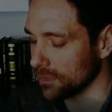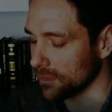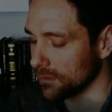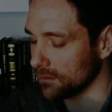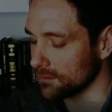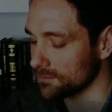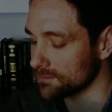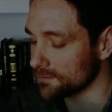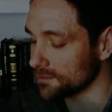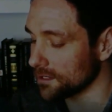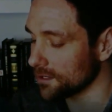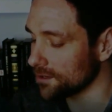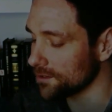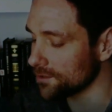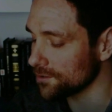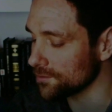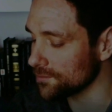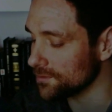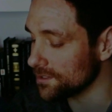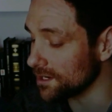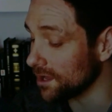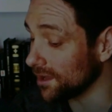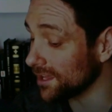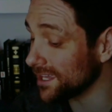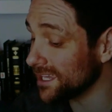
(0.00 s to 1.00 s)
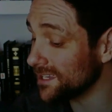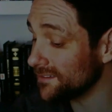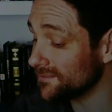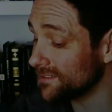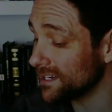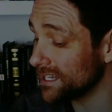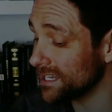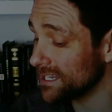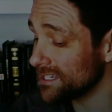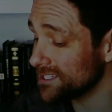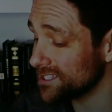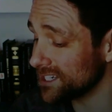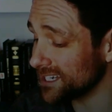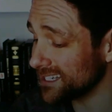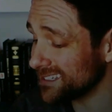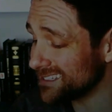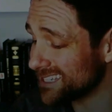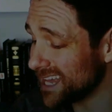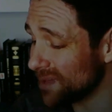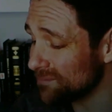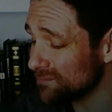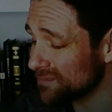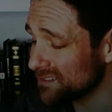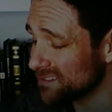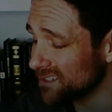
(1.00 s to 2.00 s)
So, naively, she
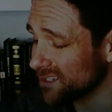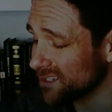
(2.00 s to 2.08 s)
attempts to